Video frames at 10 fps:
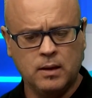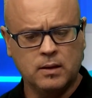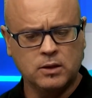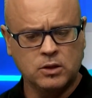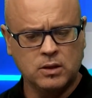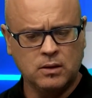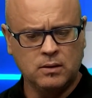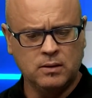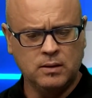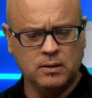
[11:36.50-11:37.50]

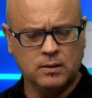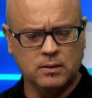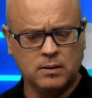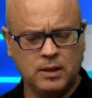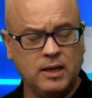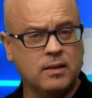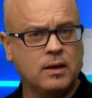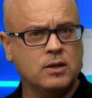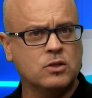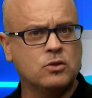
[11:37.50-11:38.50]
She'll need
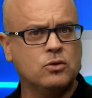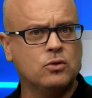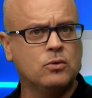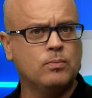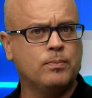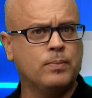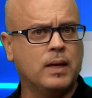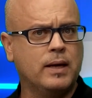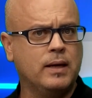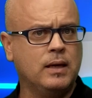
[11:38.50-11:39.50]
things to
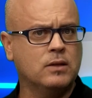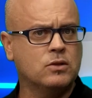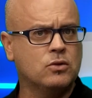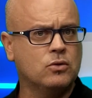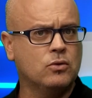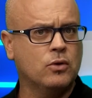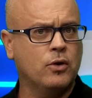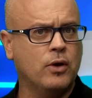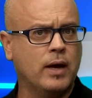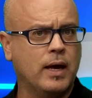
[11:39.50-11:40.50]
play into
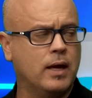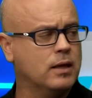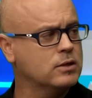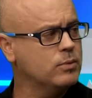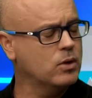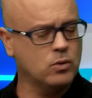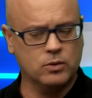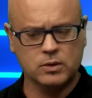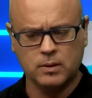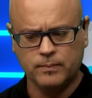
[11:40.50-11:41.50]
her hands,
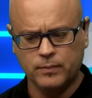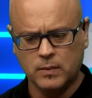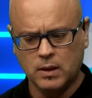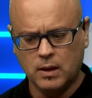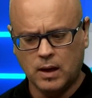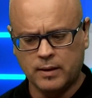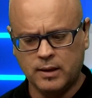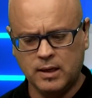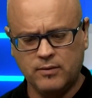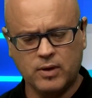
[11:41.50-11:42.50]
because I
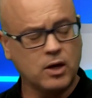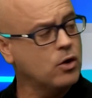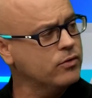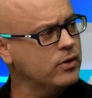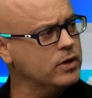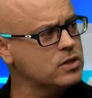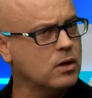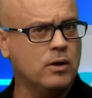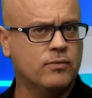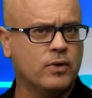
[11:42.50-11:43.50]
think if they go very
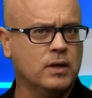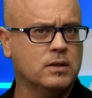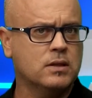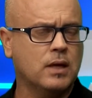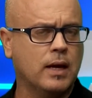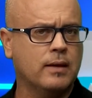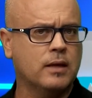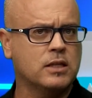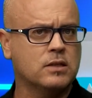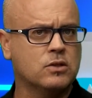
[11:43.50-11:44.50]
slow up front and
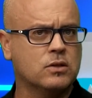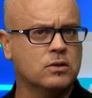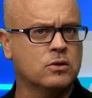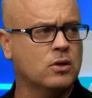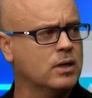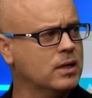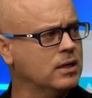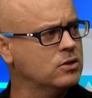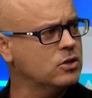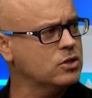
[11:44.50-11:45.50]
they turn it
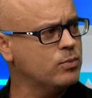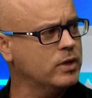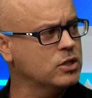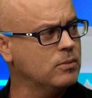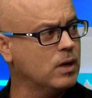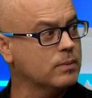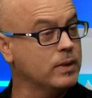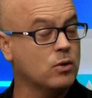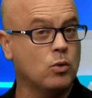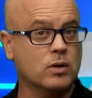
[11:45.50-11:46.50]
into a sprint, she might be
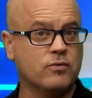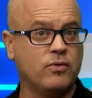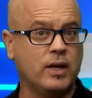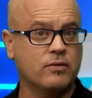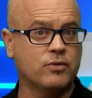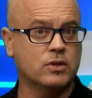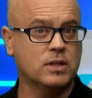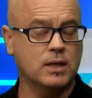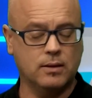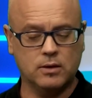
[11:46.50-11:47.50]
caught
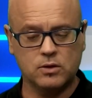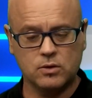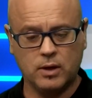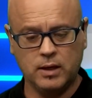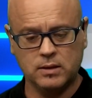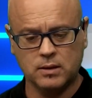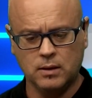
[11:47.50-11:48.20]
flat-footed in the straight.